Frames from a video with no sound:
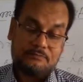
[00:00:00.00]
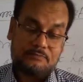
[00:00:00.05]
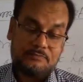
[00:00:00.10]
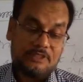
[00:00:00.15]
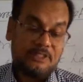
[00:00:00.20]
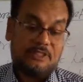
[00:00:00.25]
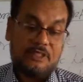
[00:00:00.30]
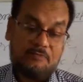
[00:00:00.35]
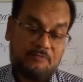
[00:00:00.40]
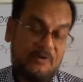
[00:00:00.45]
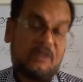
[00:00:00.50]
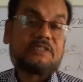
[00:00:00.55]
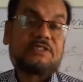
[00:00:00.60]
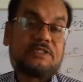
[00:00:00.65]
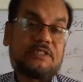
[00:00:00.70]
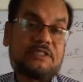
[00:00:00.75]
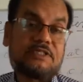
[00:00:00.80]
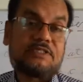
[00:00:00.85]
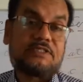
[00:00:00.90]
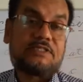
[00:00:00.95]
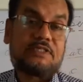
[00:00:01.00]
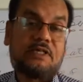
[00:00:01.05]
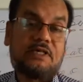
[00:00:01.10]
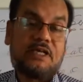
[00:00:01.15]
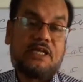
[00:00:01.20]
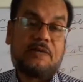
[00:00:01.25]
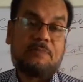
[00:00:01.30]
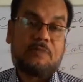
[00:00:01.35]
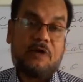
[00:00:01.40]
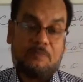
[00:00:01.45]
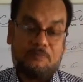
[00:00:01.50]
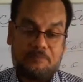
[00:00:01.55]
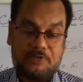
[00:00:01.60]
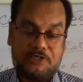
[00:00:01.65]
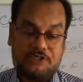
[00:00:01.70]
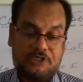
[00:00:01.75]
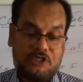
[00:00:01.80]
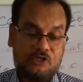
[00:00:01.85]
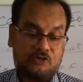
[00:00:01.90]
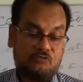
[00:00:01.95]
in the first lecture, I have
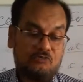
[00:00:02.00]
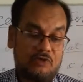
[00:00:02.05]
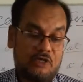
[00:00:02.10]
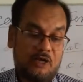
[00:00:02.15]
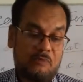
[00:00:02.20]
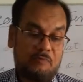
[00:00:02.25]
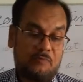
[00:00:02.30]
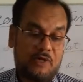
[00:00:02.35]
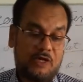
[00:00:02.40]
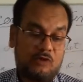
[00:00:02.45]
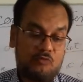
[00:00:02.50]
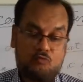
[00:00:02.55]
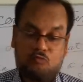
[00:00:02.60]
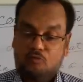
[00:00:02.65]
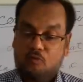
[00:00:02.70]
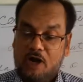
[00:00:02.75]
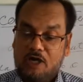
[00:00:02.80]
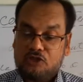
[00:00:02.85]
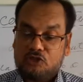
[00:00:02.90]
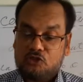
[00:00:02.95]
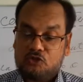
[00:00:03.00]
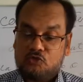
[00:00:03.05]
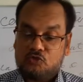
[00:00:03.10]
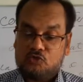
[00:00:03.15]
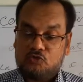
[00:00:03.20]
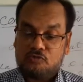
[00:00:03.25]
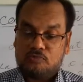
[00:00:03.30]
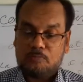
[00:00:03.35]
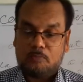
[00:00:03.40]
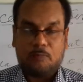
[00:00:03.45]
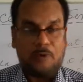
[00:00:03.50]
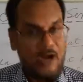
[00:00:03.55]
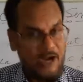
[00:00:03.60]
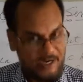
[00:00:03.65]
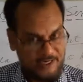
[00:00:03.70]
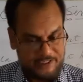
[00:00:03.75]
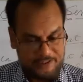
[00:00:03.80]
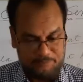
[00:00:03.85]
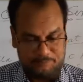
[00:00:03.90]
completed rule number 1 to 5.